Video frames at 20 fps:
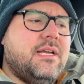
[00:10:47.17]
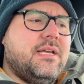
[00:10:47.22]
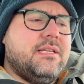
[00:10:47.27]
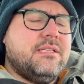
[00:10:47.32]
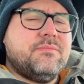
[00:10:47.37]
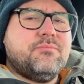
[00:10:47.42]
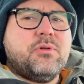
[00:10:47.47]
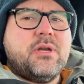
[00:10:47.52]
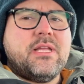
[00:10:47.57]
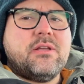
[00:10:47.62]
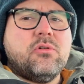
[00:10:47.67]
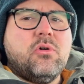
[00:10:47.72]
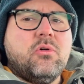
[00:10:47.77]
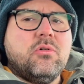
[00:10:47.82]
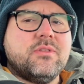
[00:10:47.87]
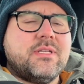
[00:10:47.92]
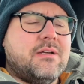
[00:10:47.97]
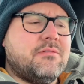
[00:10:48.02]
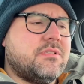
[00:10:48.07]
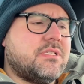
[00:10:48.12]
It's pretty
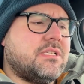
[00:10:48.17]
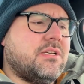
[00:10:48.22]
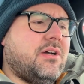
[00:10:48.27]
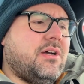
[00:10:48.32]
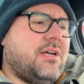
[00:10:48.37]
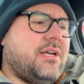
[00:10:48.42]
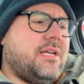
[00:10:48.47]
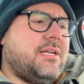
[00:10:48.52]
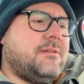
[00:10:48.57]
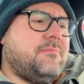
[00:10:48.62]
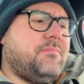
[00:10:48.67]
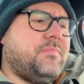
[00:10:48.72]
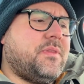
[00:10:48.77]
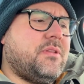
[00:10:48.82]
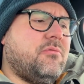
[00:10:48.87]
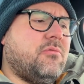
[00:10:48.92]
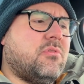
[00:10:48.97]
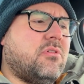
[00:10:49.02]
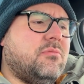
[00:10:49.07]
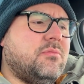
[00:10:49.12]
cold outside.
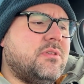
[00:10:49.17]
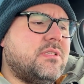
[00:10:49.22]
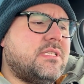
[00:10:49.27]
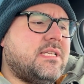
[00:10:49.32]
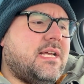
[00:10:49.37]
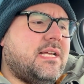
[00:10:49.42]
We're almost